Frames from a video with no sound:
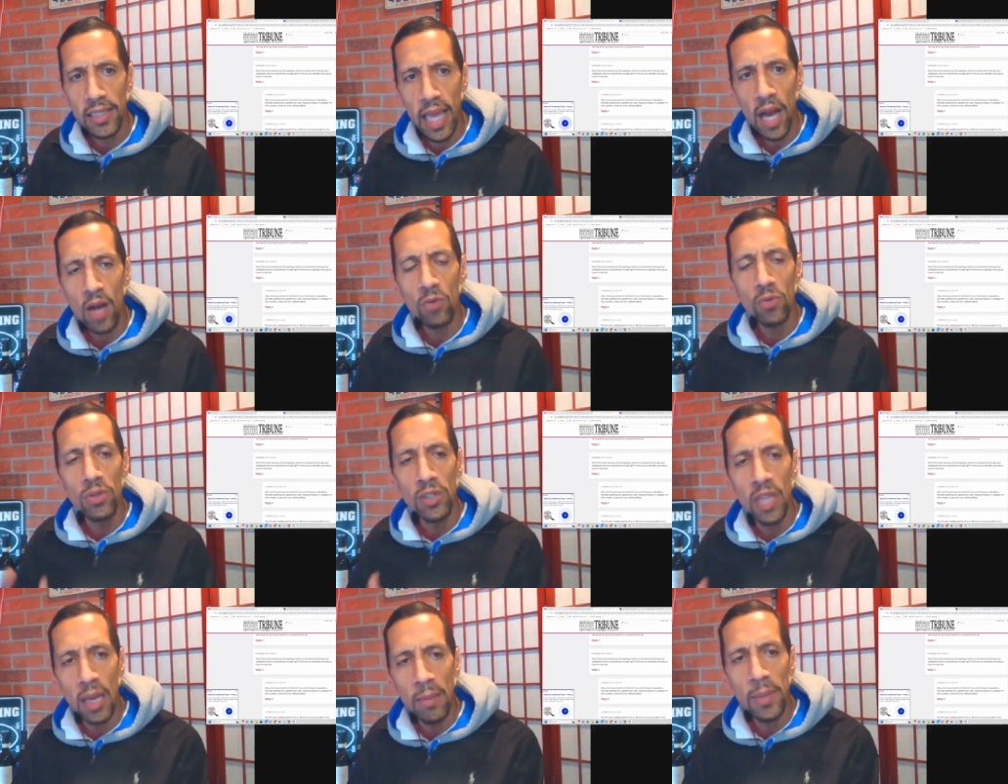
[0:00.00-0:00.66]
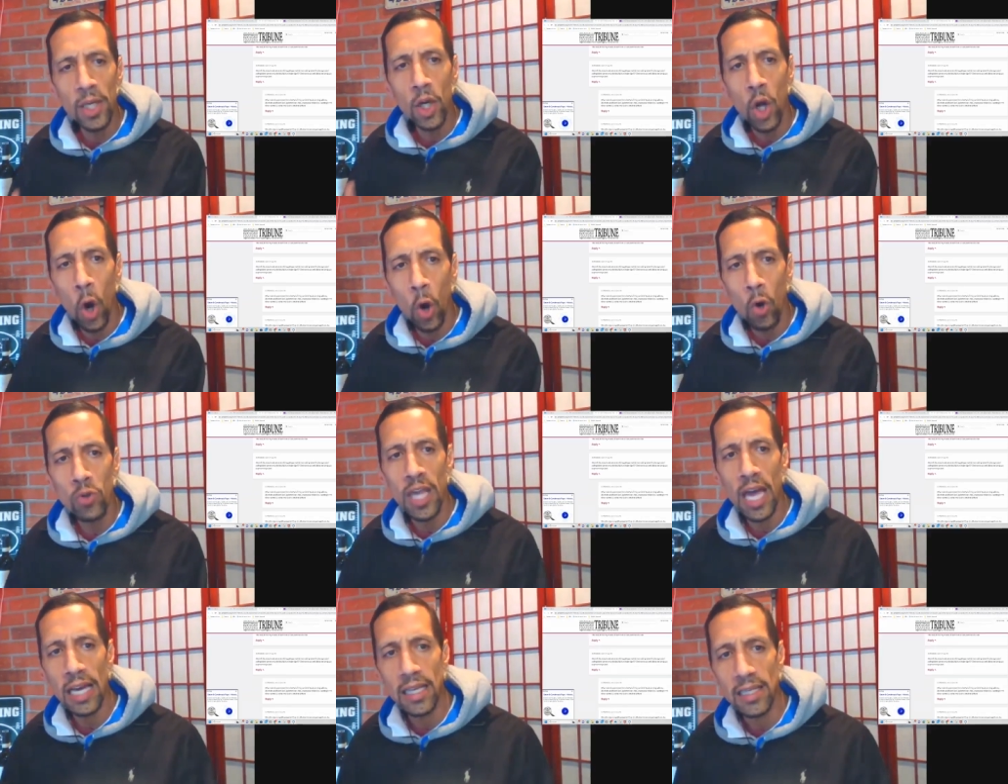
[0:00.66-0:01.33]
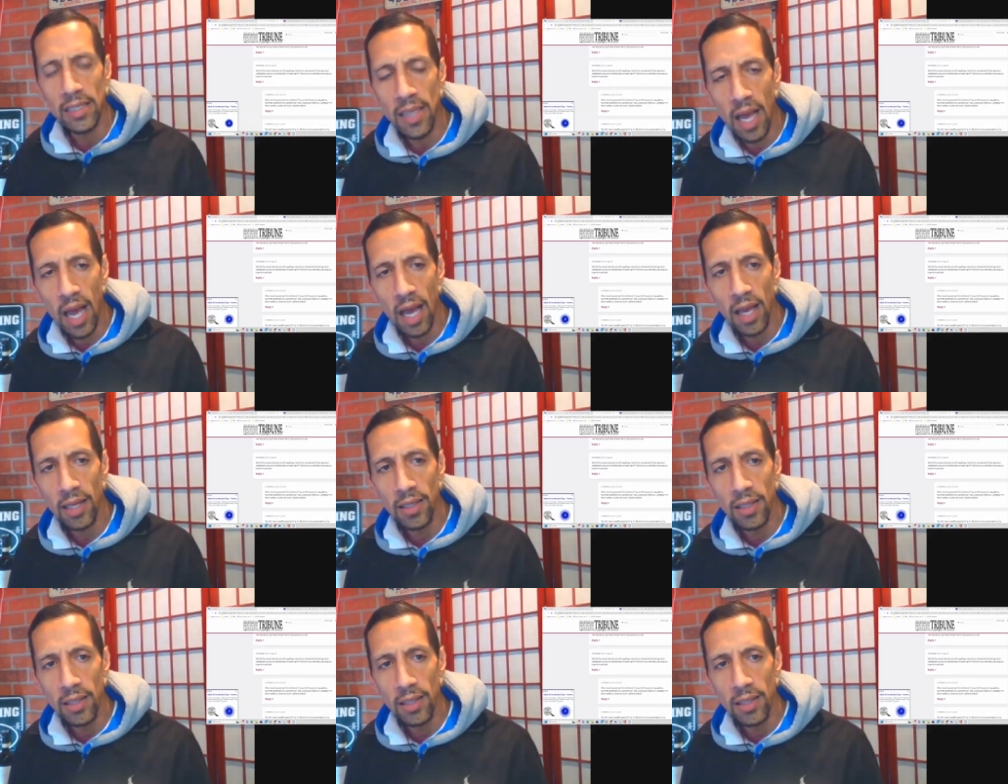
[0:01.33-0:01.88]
down Debbie Kozak's sign?